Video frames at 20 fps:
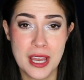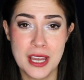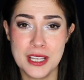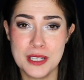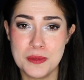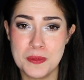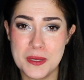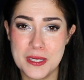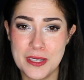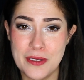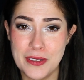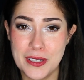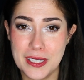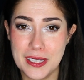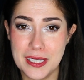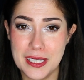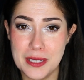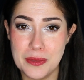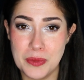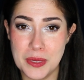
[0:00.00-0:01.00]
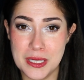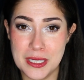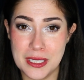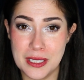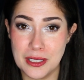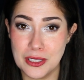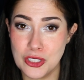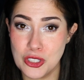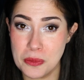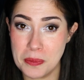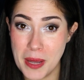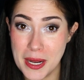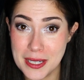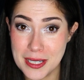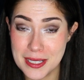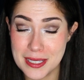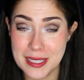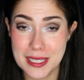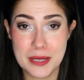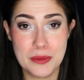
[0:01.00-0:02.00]
Specifically, we deal
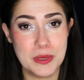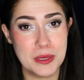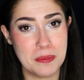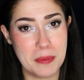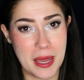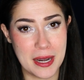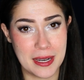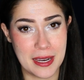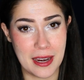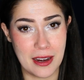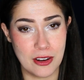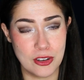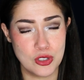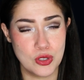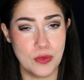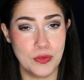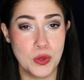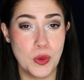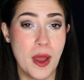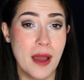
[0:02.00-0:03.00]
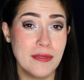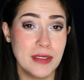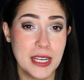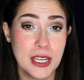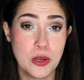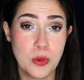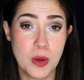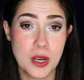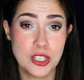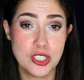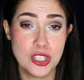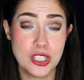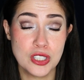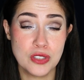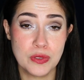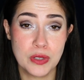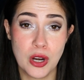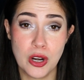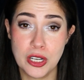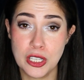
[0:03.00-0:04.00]
tremendously with Medicare. So if you have any questions
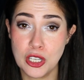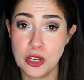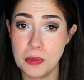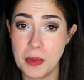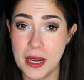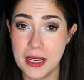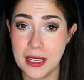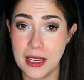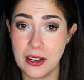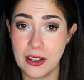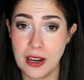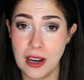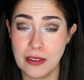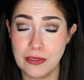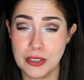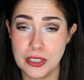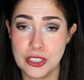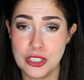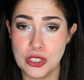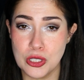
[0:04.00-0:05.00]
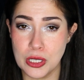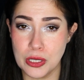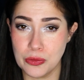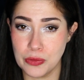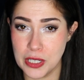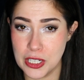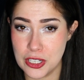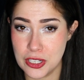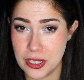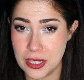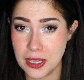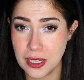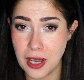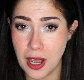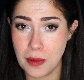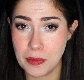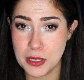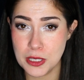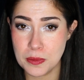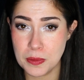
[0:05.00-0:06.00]
regarding your Medicare coverage, you can reach us in the
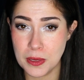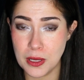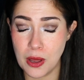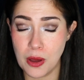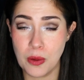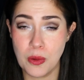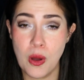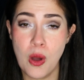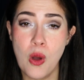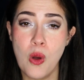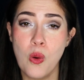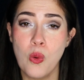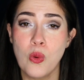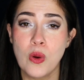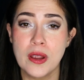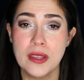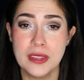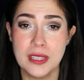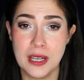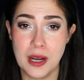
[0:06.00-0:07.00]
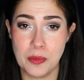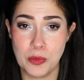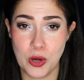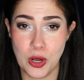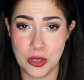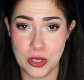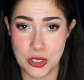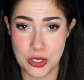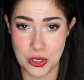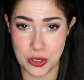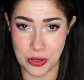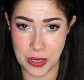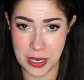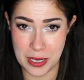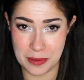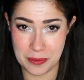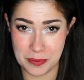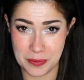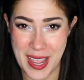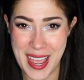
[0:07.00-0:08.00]
comments below or at the number on the
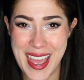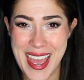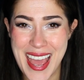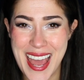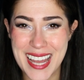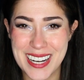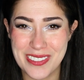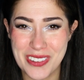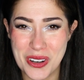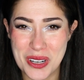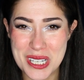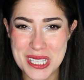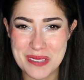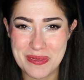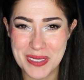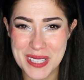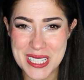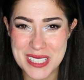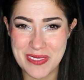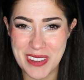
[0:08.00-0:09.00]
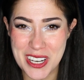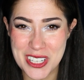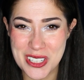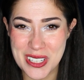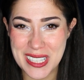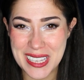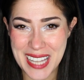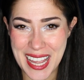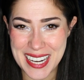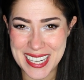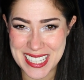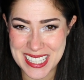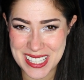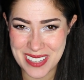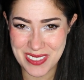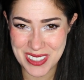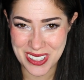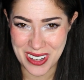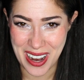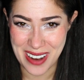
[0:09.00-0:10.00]
screen. And of course, please make sure to like and
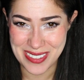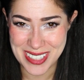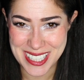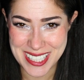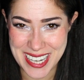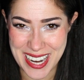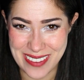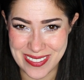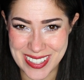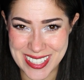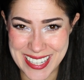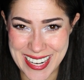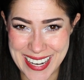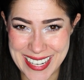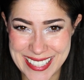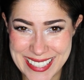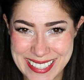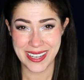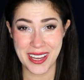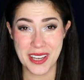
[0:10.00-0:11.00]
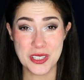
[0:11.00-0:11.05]
subscribe to stay up to date.